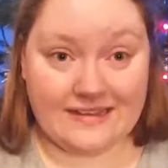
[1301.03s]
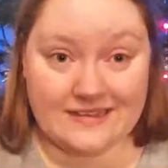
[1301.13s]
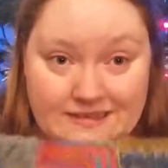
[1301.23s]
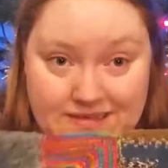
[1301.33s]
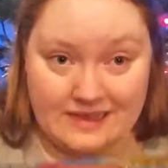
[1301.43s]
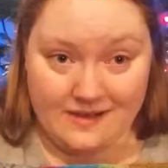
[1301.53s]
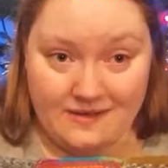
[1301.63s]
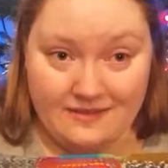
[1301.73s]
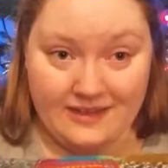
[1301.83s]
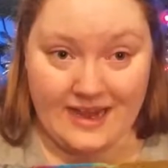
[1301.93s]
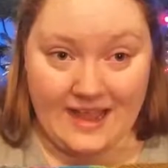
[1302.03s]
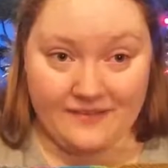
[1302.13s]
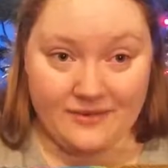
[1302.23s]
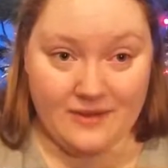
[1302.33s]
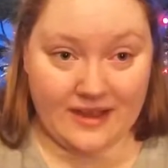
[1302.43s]
So I'm going to
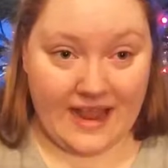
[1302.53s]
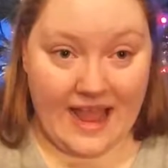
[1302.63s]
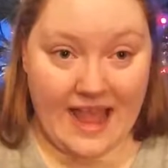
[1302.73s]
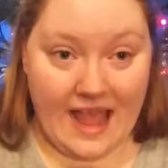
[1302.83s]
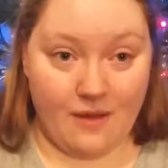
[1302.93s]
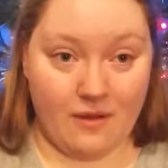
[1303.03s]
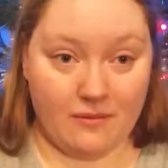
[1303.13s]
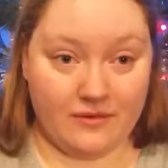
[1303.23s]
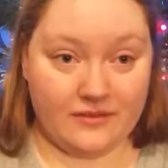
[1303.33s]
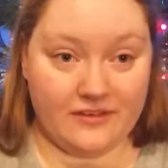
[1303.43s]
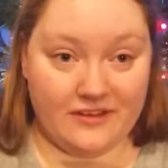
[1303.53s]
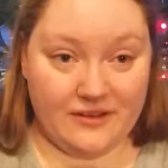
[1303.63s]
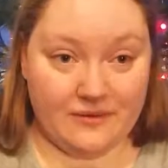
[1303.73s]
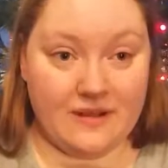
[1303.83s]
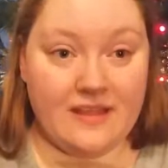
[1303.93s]
have to work out how I want to
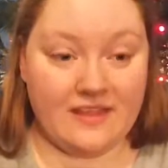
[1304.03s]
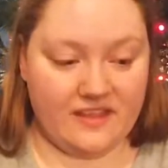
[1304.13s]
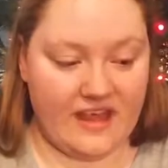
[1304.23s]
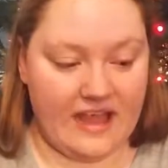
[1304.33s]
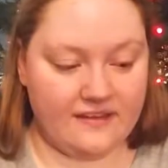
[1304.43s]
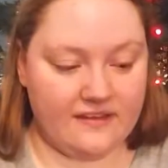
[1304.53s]
do that.